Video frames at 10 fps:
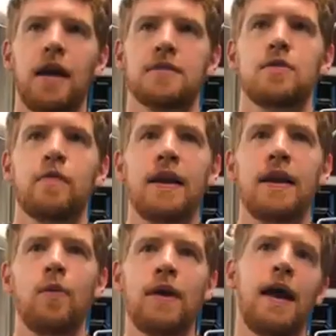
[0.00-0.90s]
So right
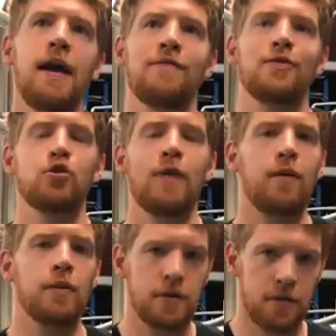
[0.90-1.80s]
now we have
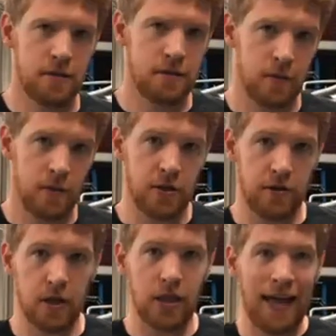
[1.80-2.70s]
growlers, which are
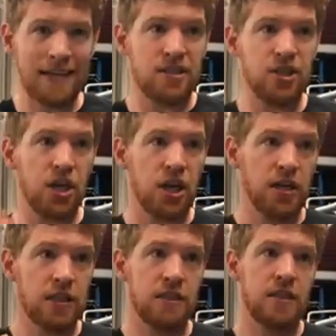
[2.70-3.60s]
the glass
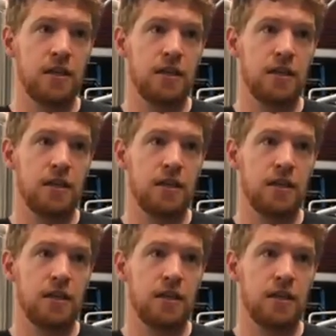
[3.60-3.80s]
jugs.